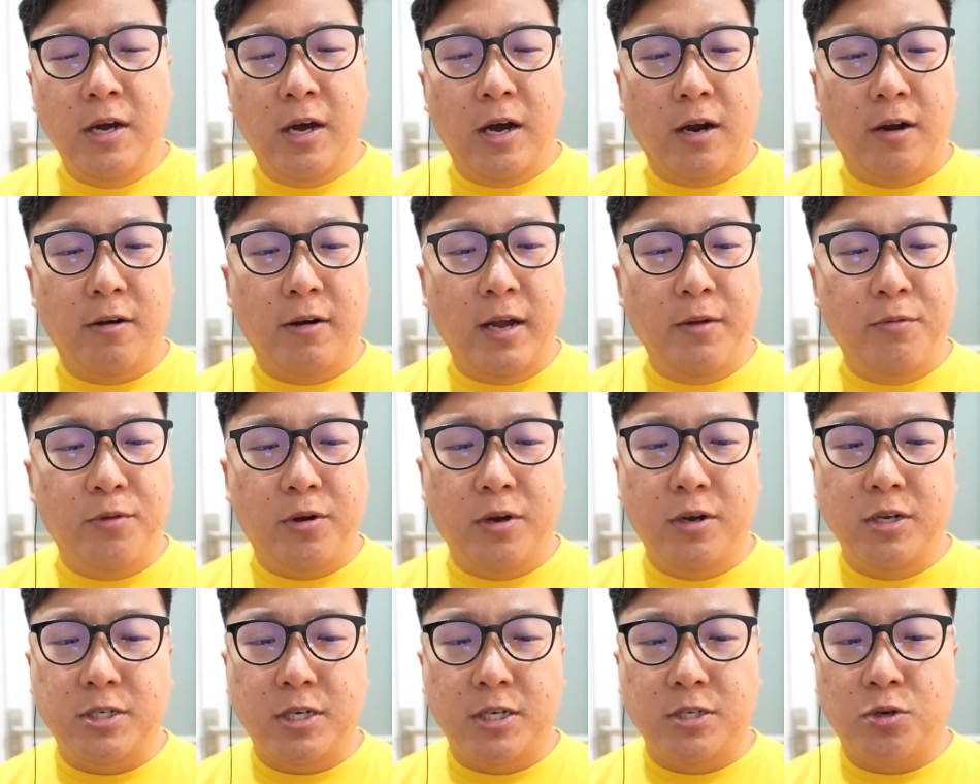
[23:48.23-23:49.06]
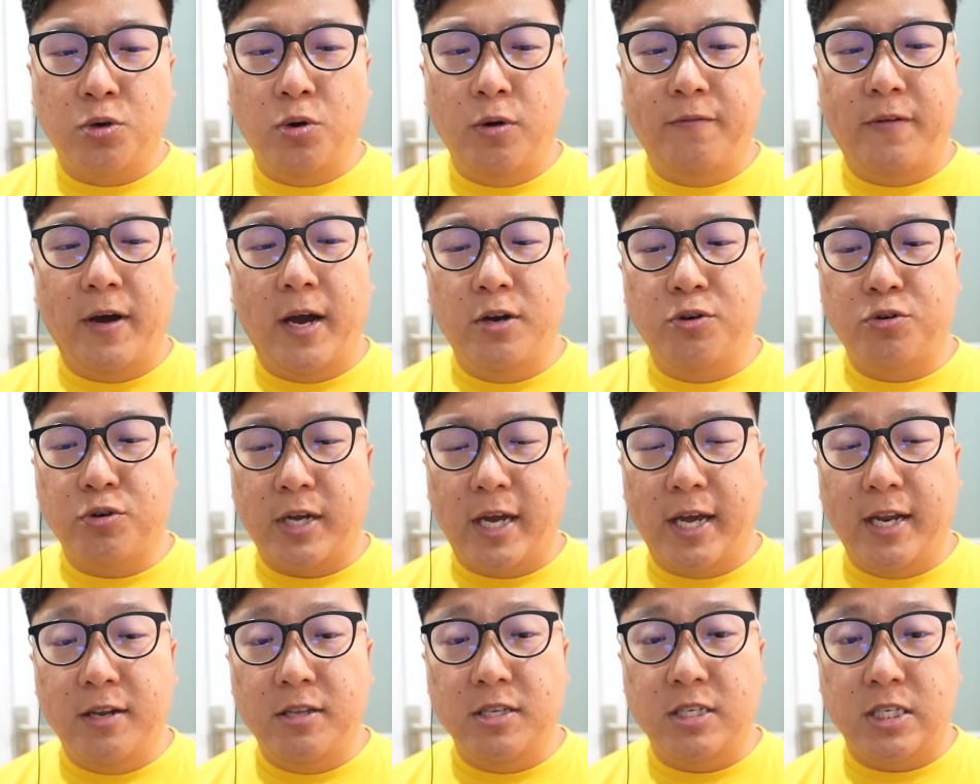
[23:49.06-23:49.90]
Alright, we're gonna just go with Hydro
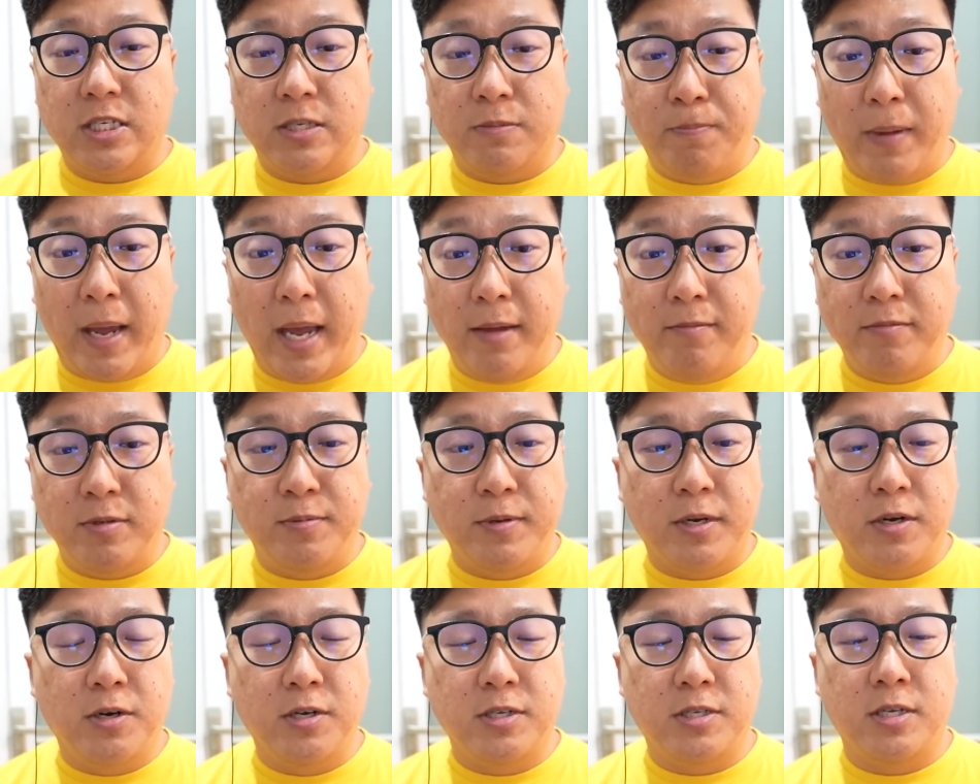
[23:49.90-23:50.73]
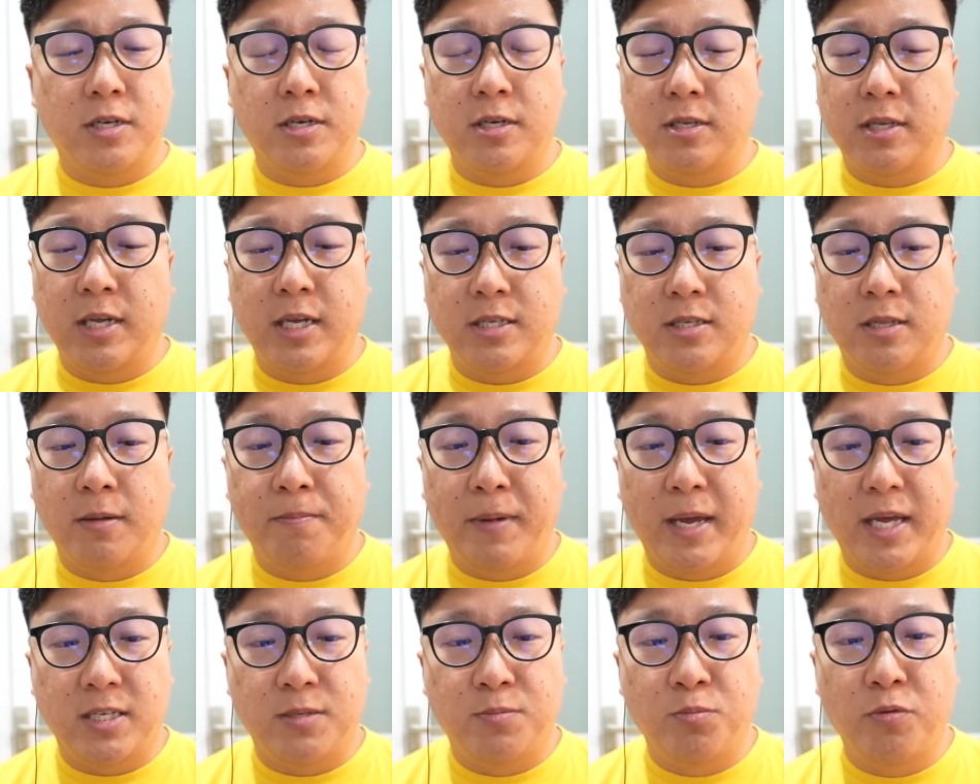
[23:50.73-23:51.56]
Cannon spams because that's the
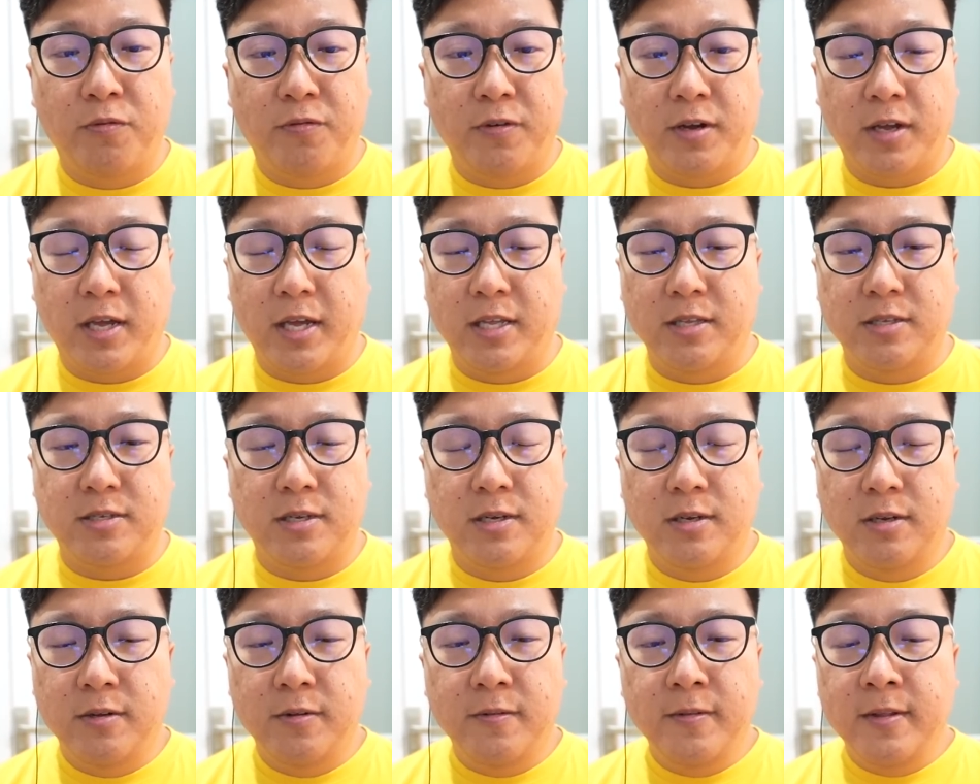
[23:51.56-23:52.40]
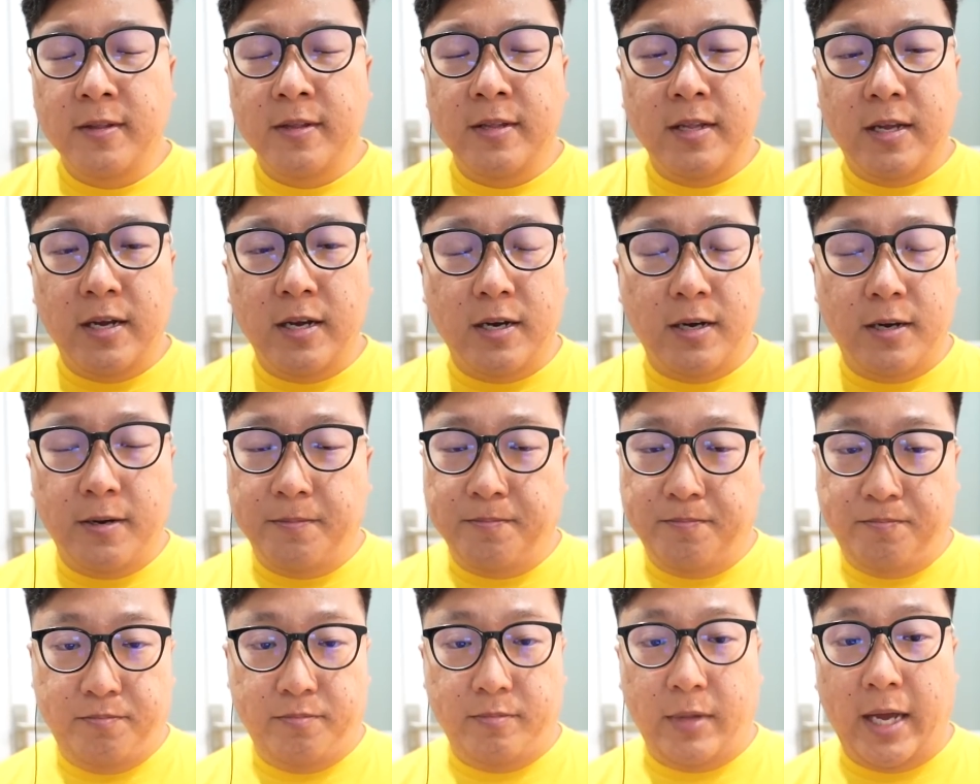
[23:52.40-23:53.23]
best move against,
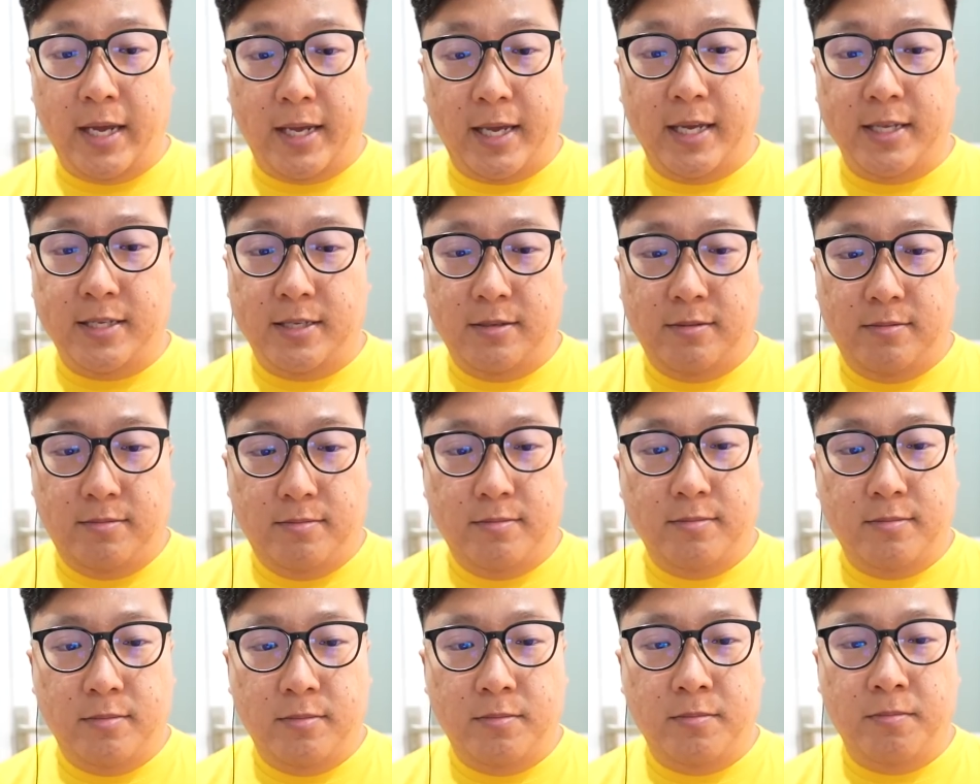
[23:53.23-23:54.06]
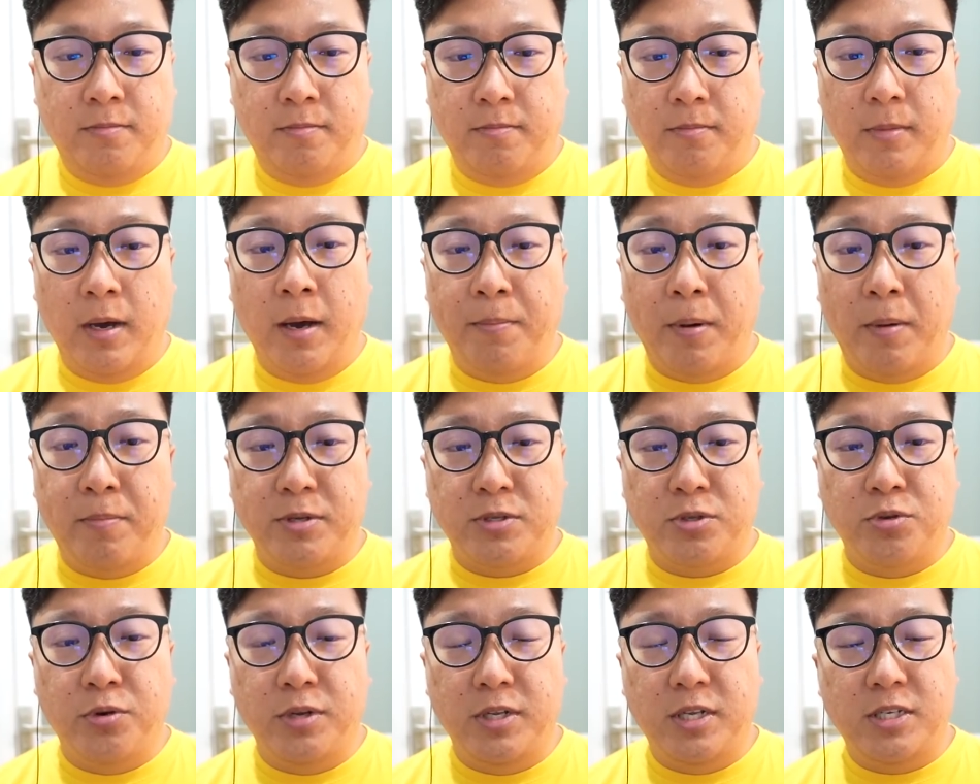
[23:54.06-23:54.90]
I guess,
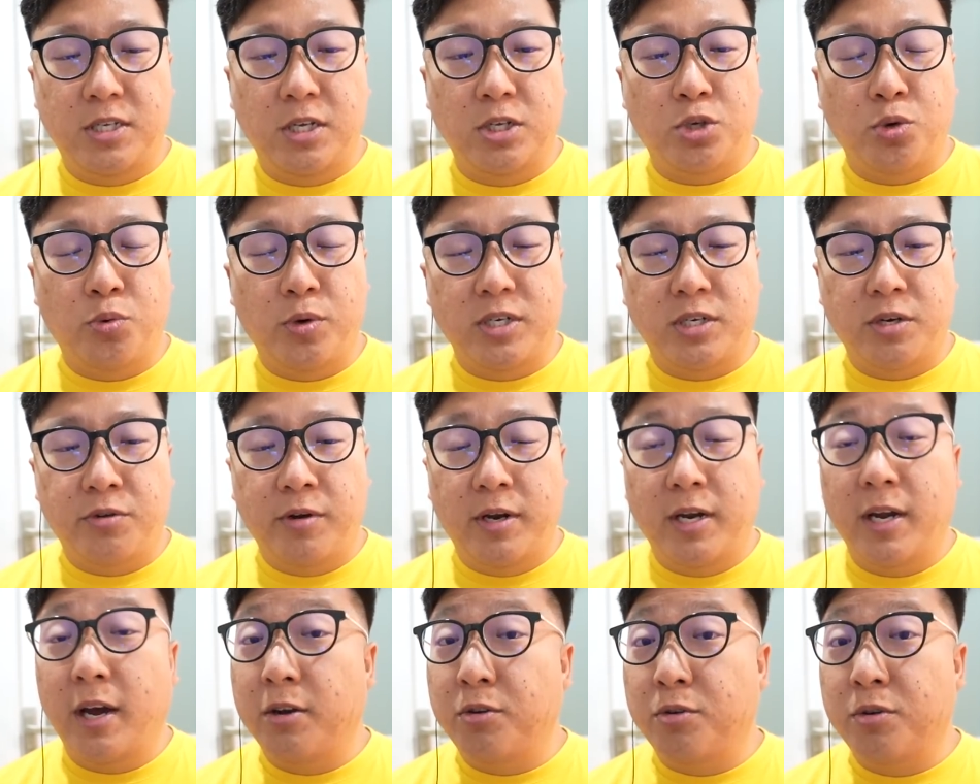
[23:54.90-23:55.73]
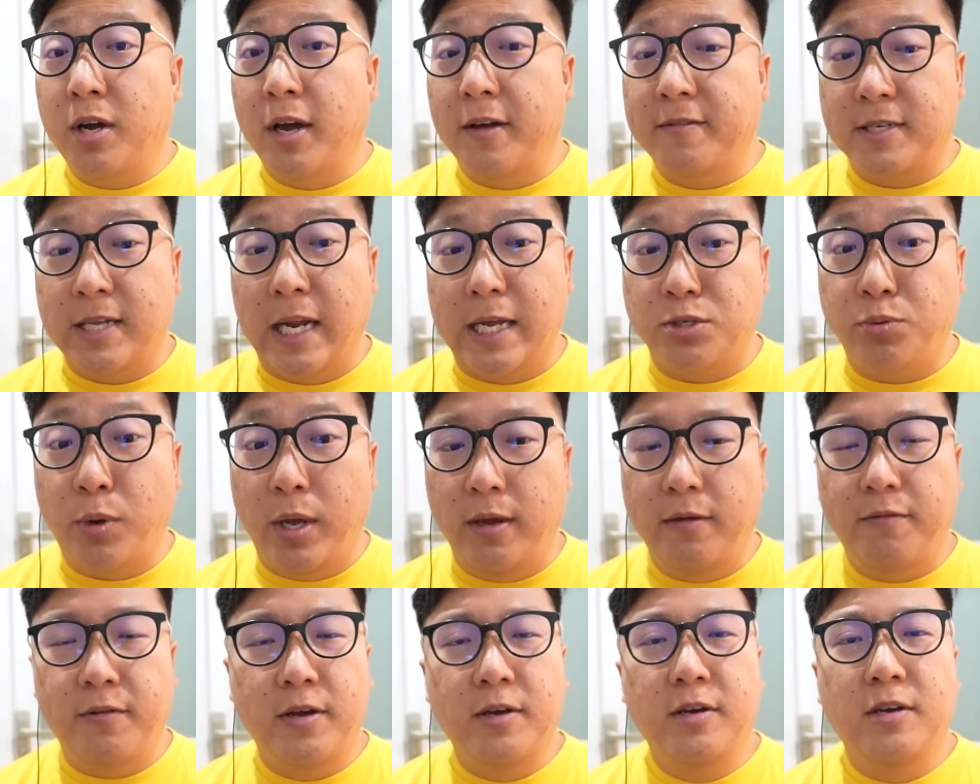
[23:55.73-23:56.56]
Abomasnow in this situation right now. I don't have Sludge
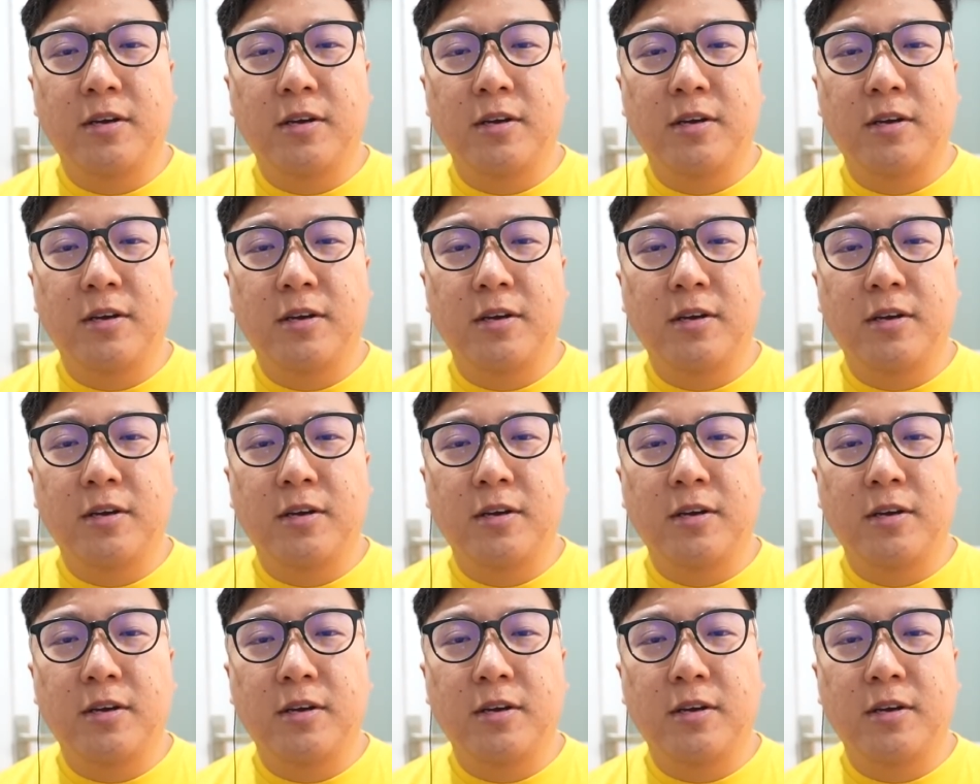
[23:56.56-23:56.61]
Wave.